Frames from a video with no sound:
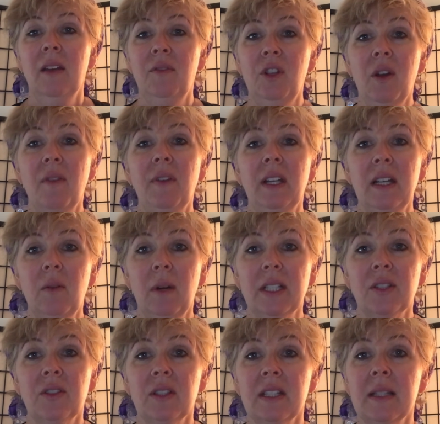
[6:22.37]
If you have any
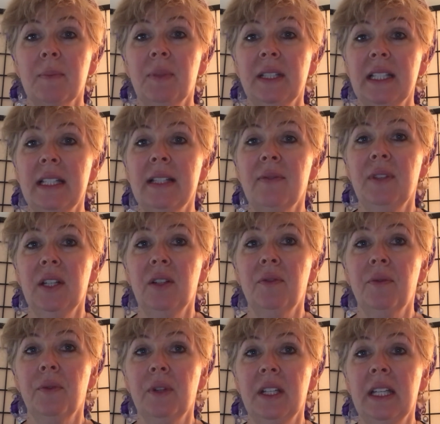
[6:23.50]
questions, please feel
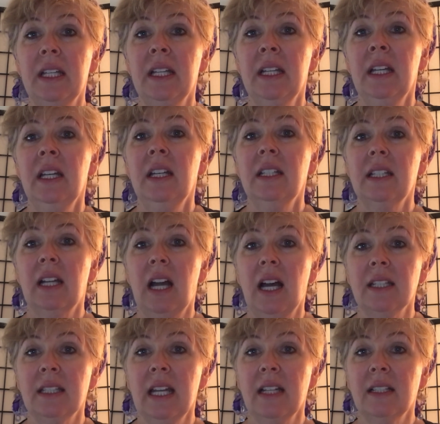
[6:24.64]
free to
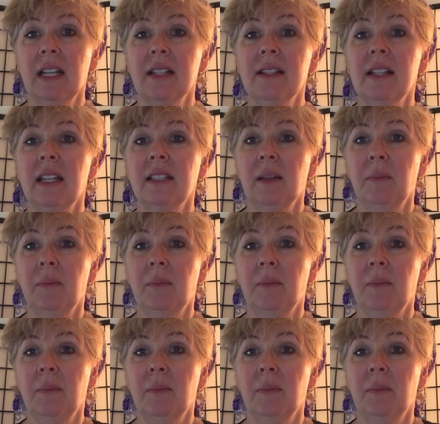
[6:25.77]
contact us at